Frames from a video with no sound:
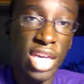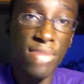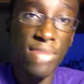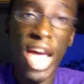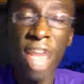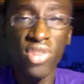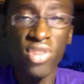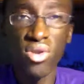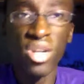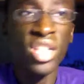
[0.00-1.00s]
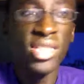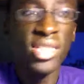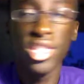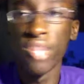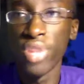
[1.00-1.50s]
and having your
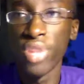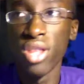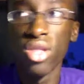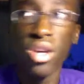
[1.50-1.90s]
single player